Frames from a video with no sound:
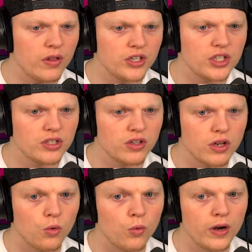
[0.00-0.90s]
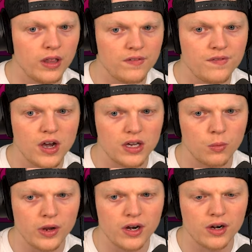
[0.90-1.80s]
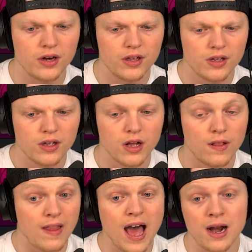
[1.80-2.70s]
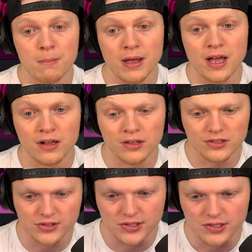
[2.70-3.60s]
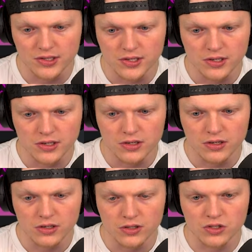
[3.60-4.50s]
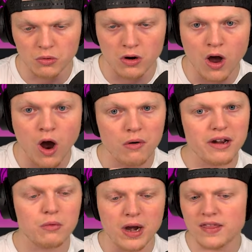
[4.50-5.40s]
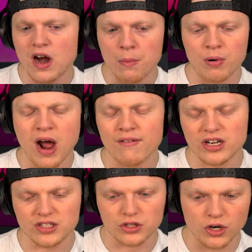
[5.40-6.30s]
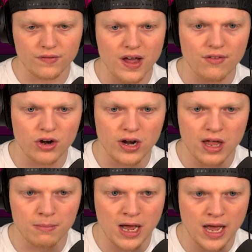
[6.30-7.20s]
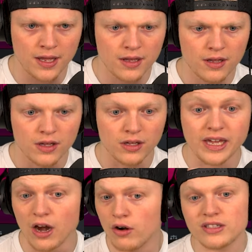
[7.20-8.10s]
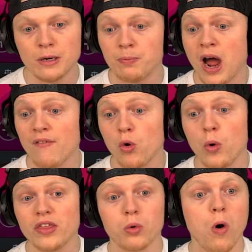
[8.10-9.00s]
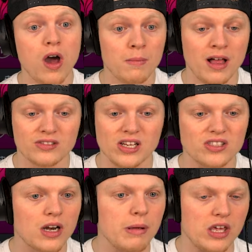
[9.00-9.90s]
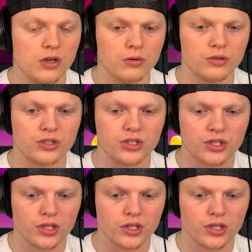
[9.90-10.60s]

This shit's looking really fucking weird. A lot of bells. So we're already right there at profit. It's a $3,500 buy. Guaranteed profit with watermelons. That's going to be huge.